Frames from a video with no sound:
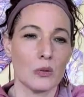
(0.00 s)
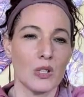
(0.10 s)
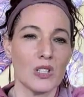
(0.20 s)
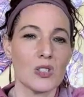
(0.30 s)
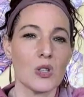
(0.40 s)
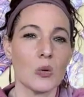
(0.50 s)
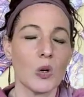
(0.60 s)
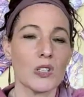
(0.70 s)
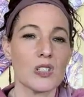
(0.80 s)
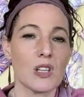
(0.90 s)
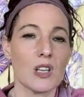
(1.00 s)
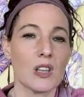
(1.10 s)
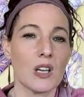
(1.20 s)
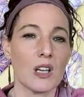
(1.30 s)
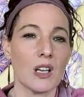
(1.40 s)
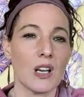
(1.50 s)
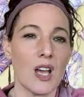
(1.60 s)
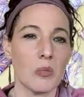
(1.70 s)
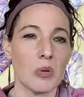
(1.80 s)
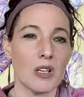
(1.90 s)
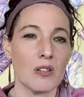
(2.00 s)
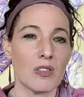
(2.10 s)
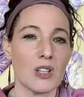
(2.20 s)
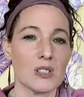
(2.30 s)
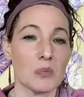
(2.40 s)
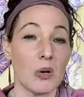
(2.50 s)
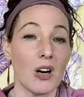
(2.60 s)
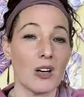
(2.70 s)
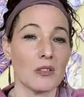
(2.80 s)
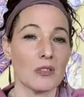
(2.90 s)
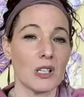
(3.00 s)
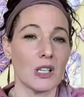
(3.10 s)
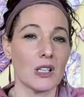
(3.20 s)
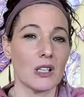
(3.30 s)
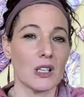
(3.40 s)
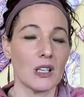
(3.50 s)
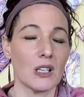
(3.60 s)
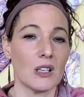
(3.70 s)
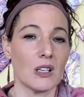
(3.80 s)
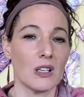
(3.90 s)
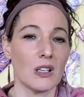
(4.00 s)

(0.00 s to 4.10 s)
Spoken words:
What's the worst thing that can happen if this part really